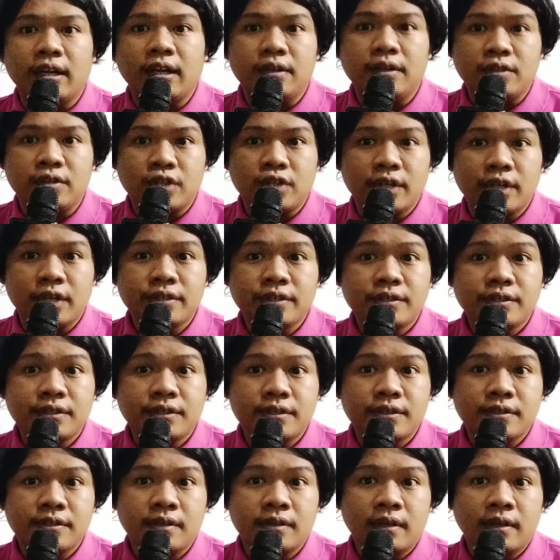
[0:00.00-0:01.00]

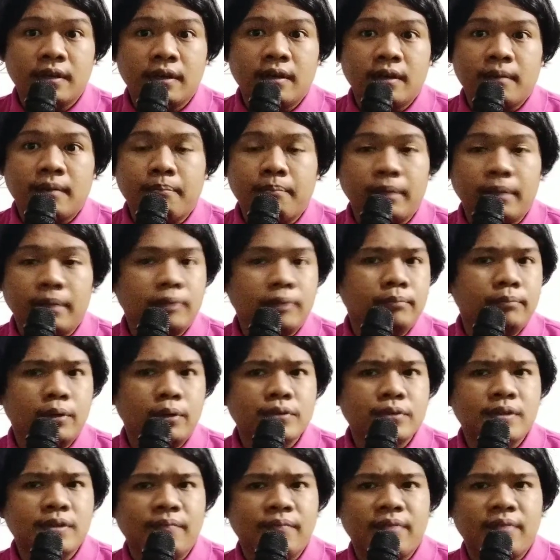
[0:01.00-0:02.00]
challenges, but
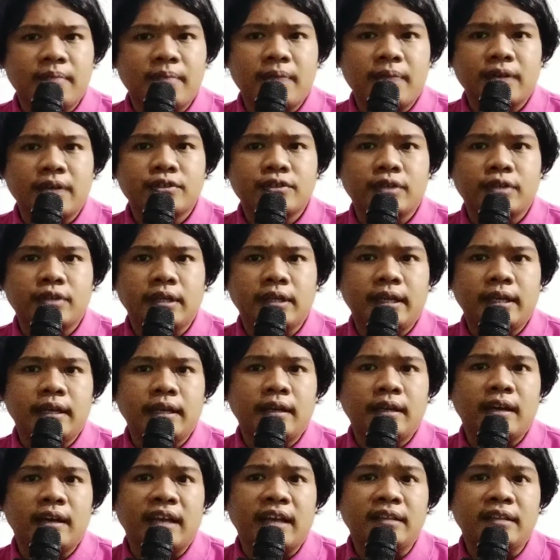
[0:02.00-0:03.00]
most of them
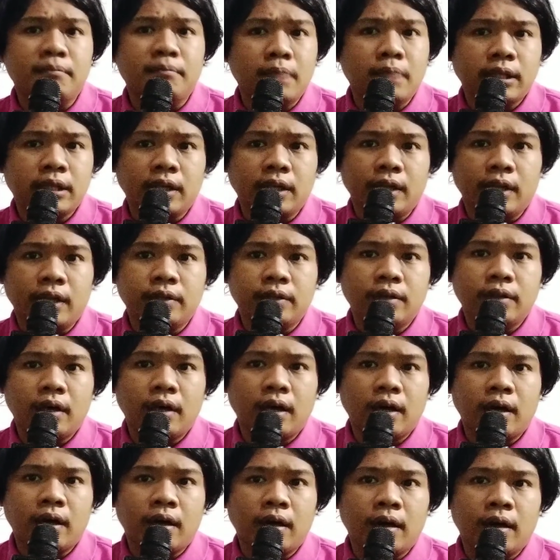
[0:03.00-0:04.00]
actually admitted
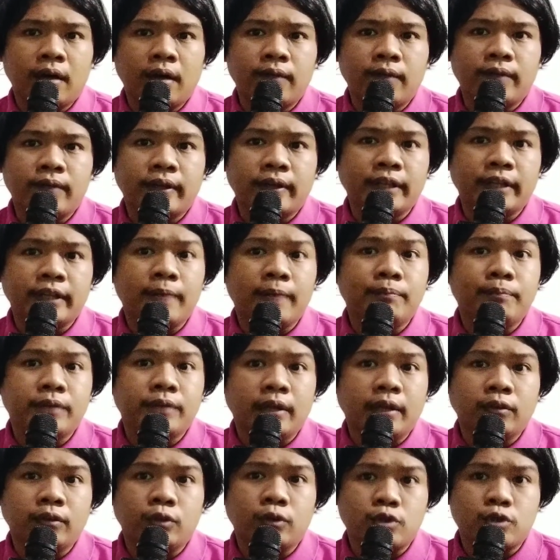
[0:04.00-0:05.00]
of
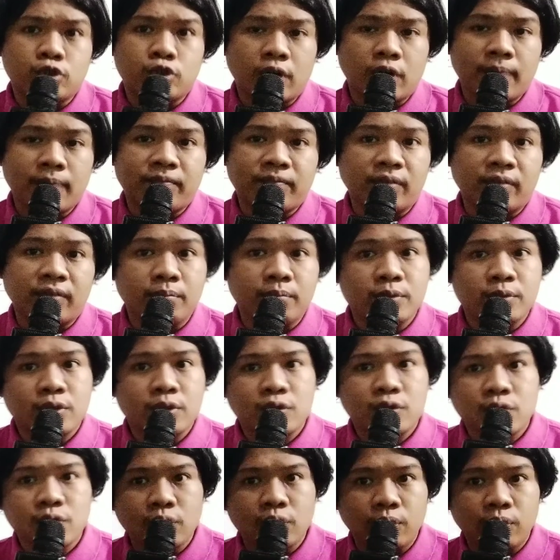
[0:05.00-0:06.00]
attempting to drop from
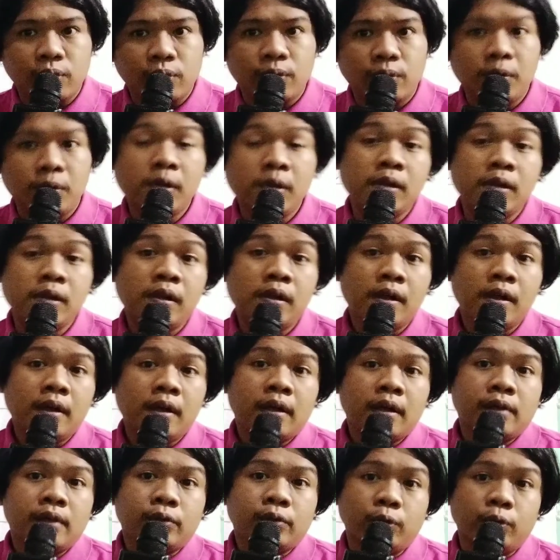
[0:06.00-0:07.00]
school,
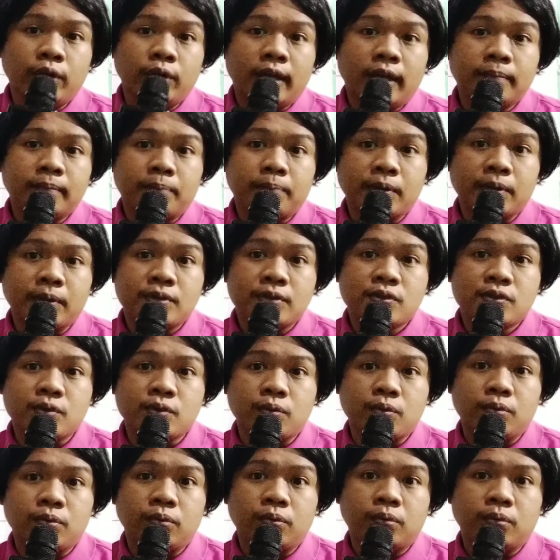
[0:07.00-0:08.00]
to not
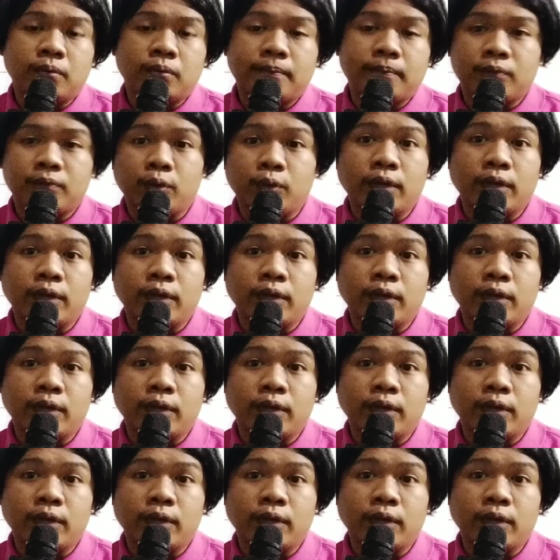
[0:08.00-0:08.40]
pursue